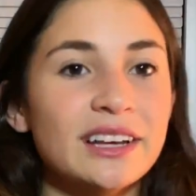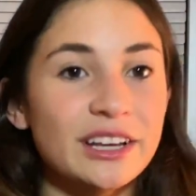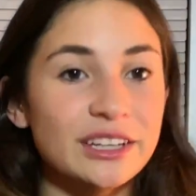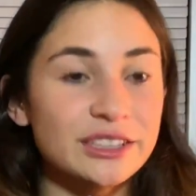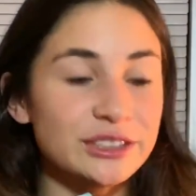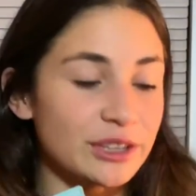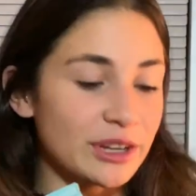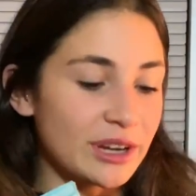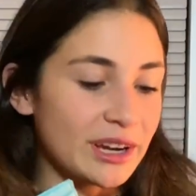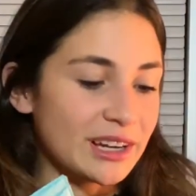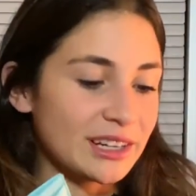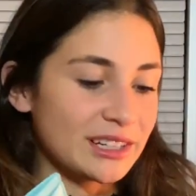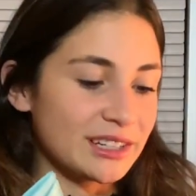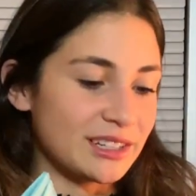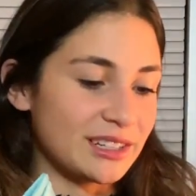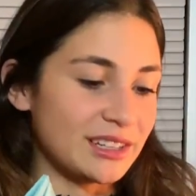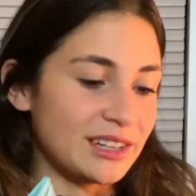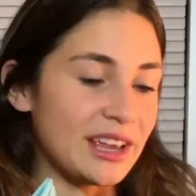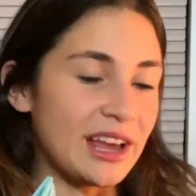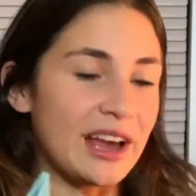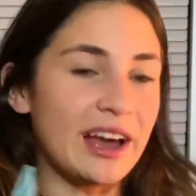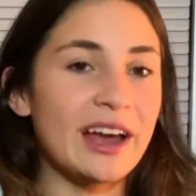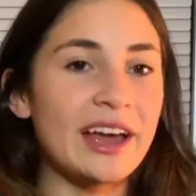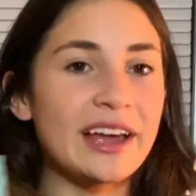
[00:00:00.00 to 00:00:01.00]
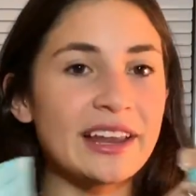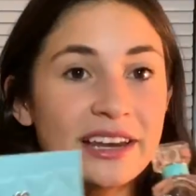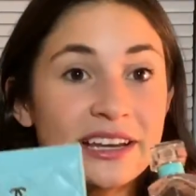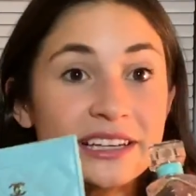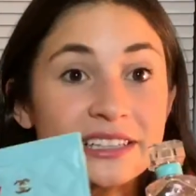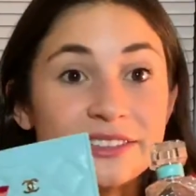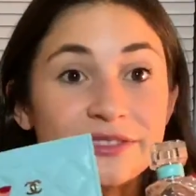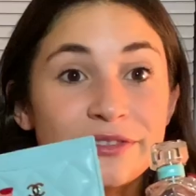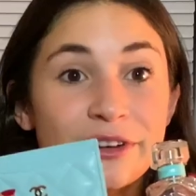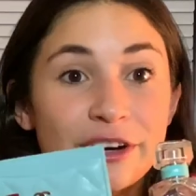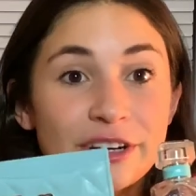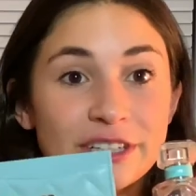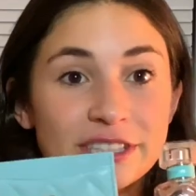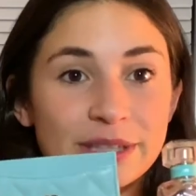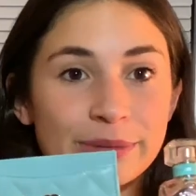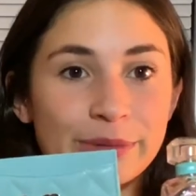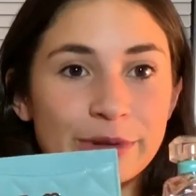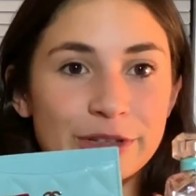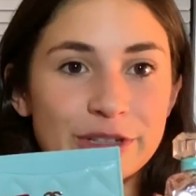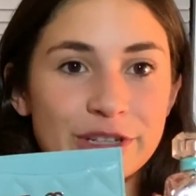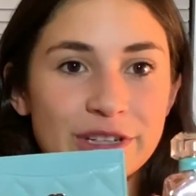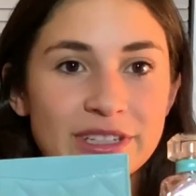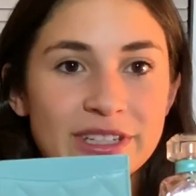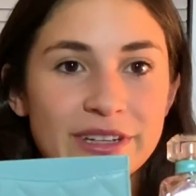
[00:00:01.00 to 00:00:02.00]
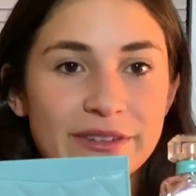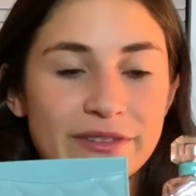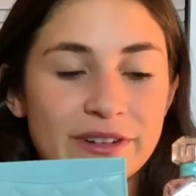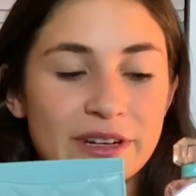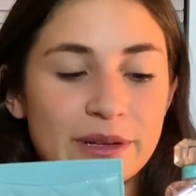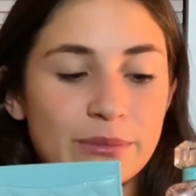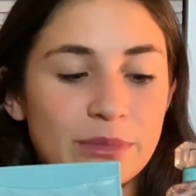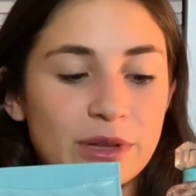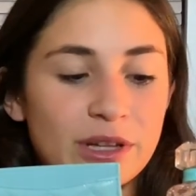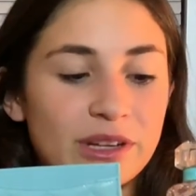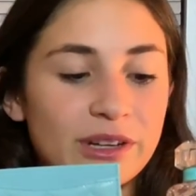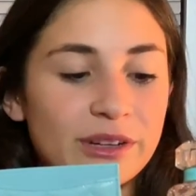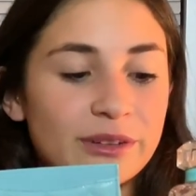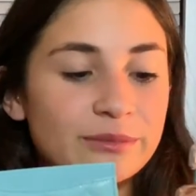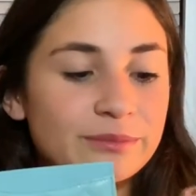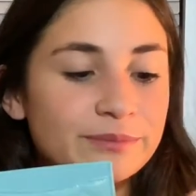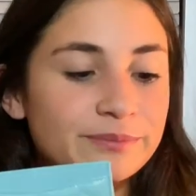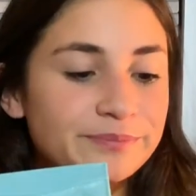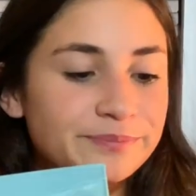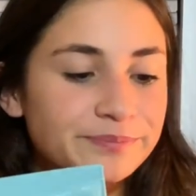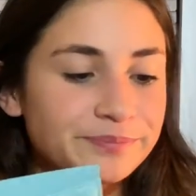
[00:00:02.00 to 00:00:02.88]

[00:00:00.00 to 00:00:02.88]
So actually, yeah, it is very similar to the Tiffanyblue.